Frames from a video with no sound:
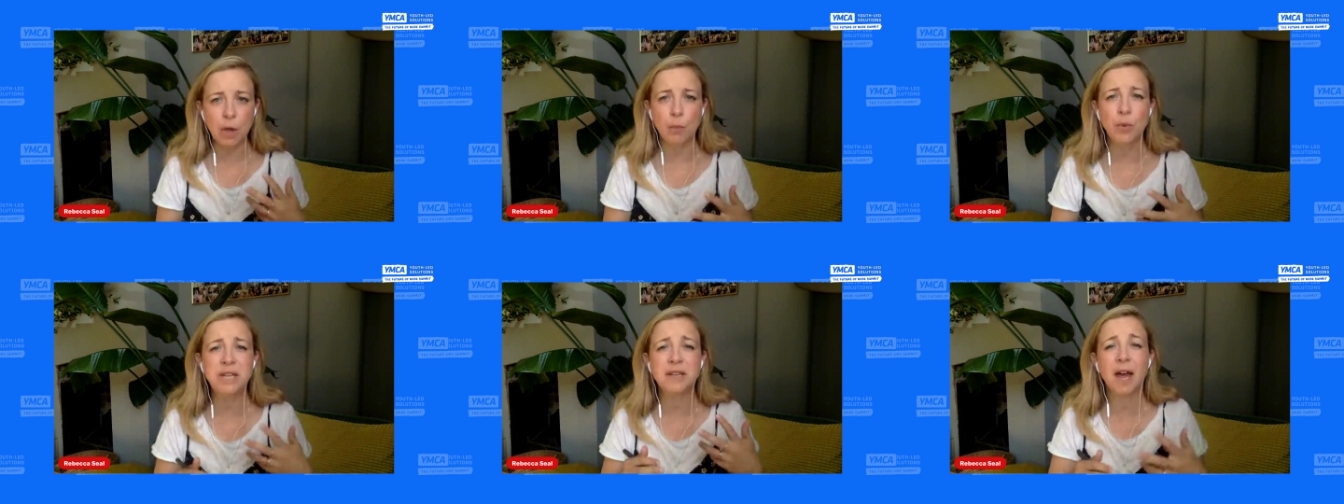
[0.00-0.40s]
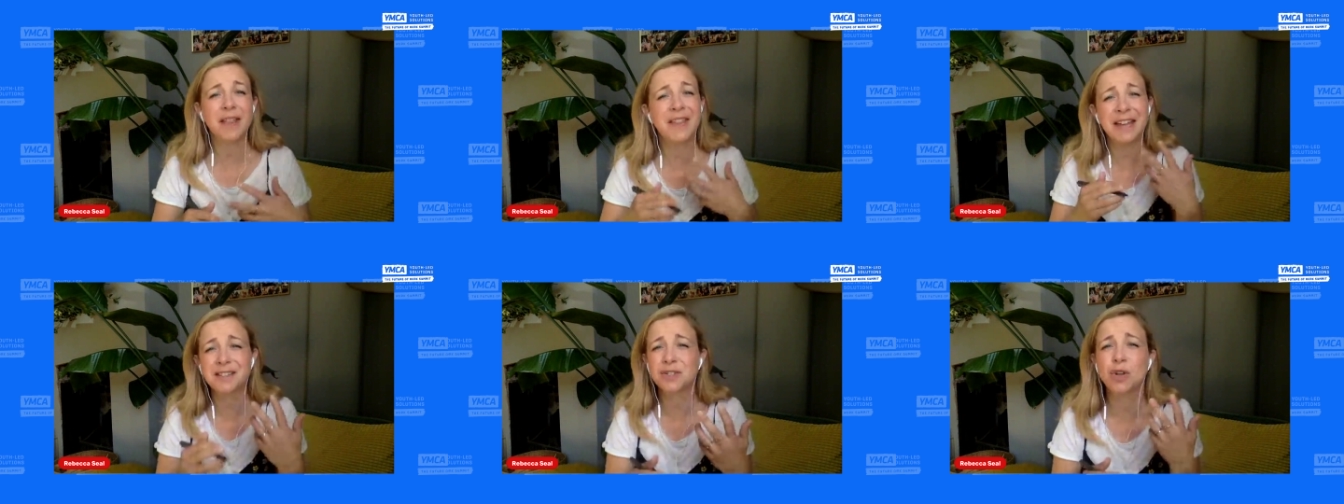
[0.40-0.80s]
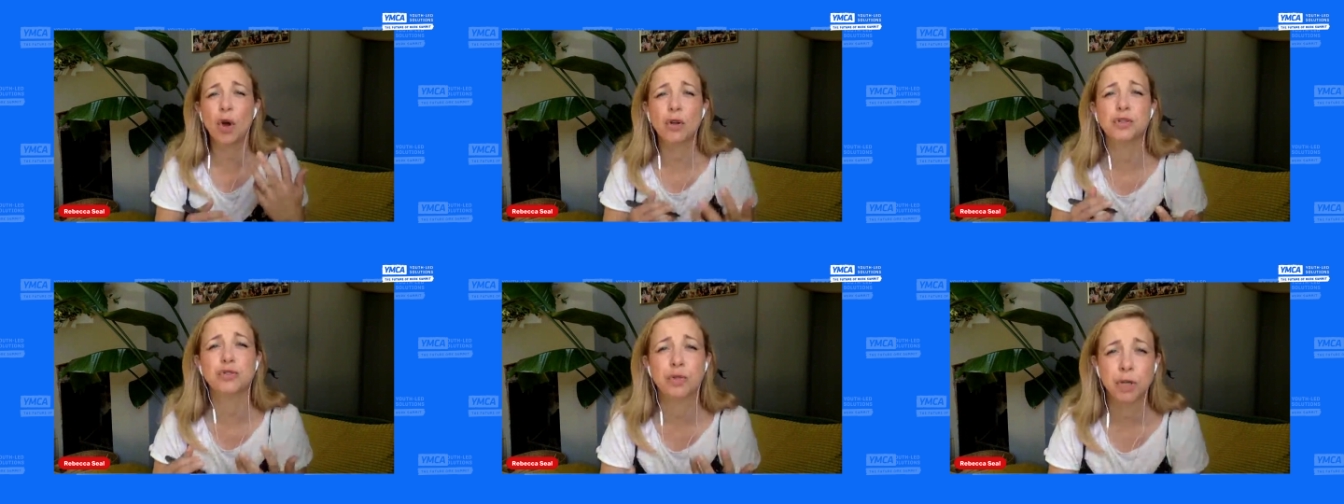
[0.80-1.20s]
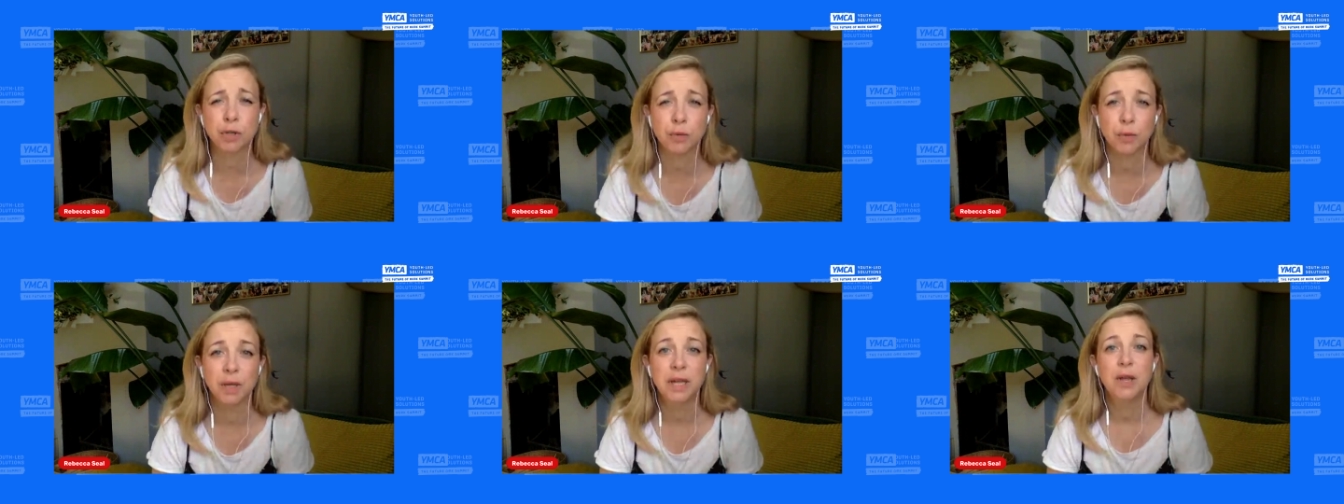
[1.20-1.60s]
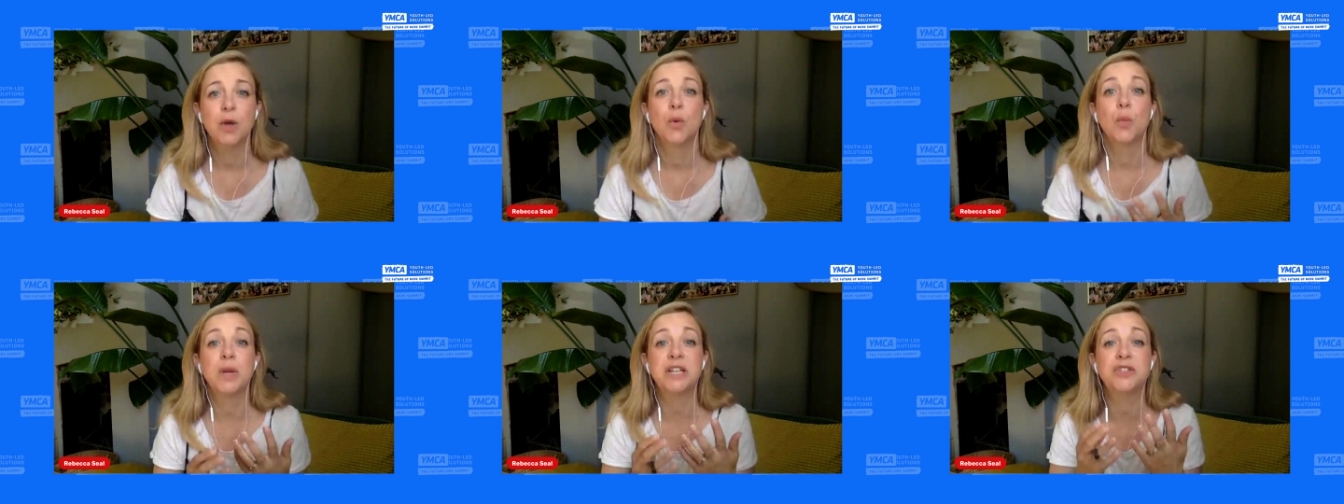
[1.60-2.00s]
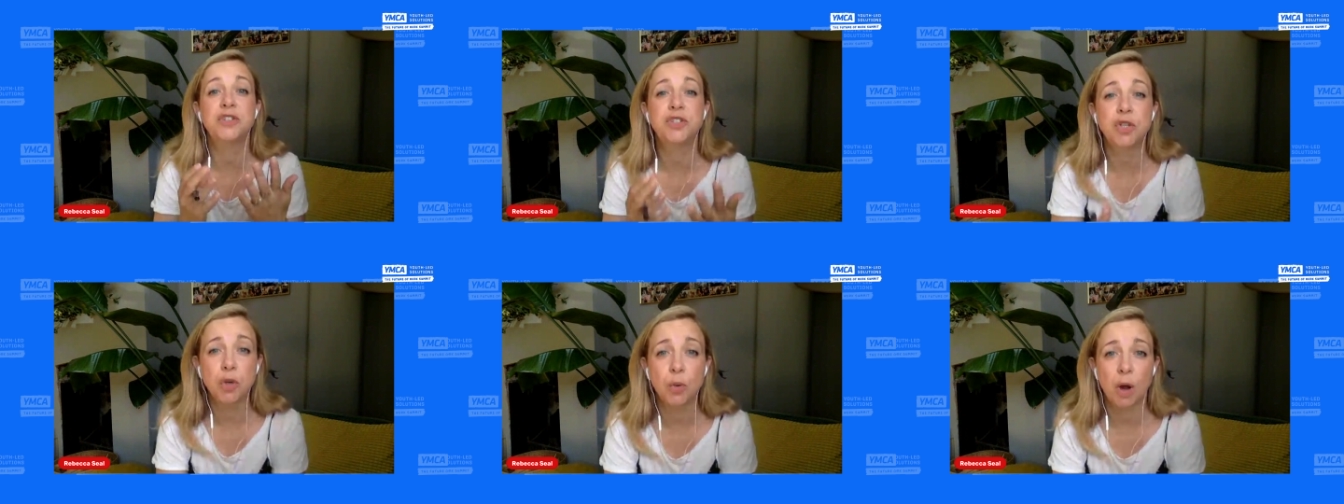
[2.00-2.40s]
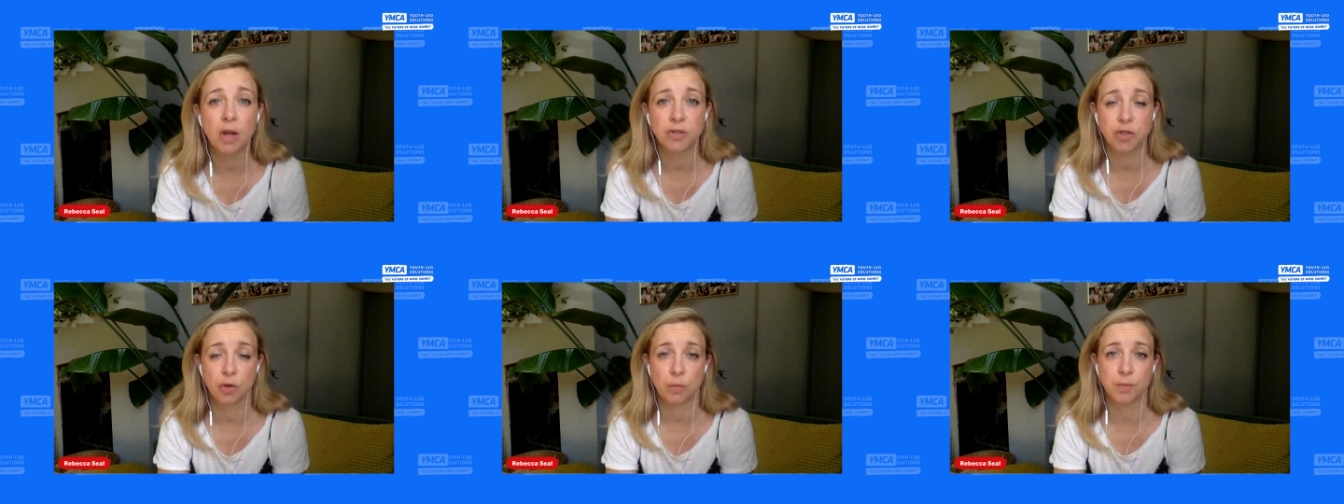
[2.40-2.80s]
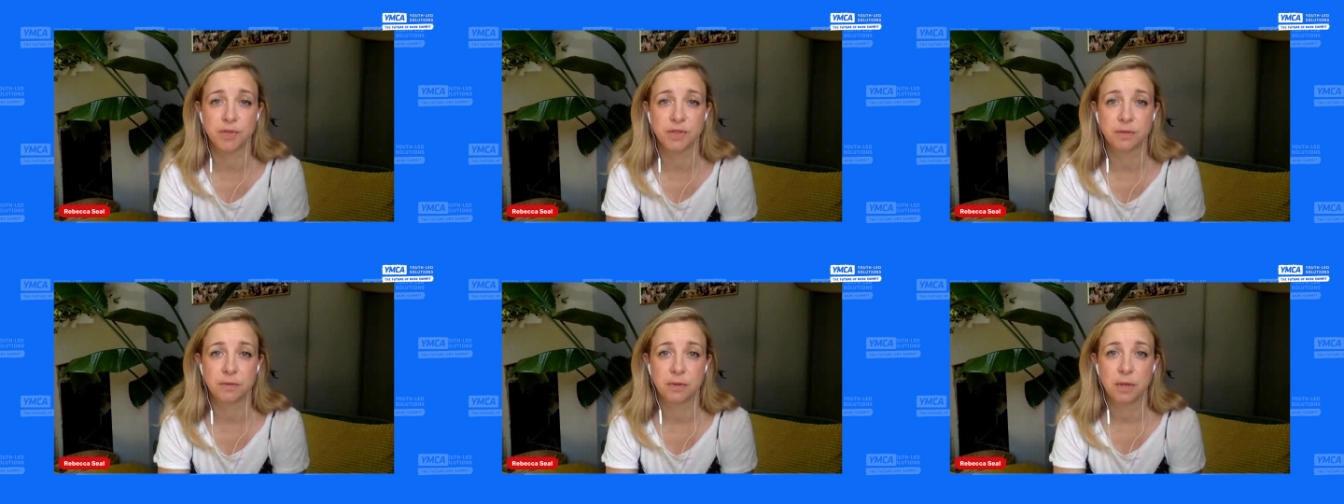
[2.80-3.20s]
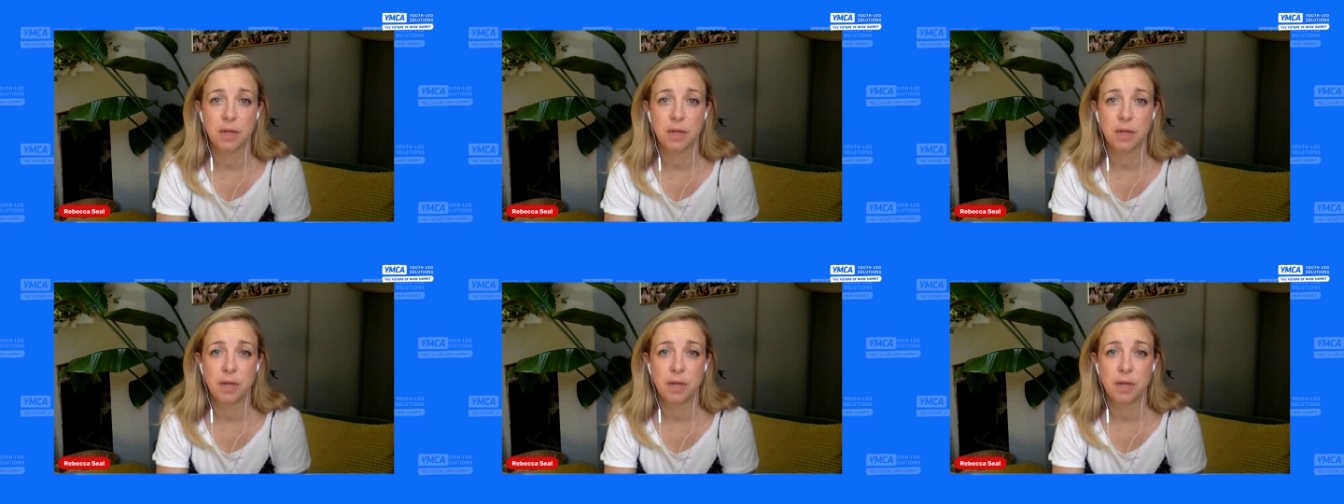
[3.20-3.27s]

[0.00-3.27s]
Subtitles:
And that's not true. We do our jobs.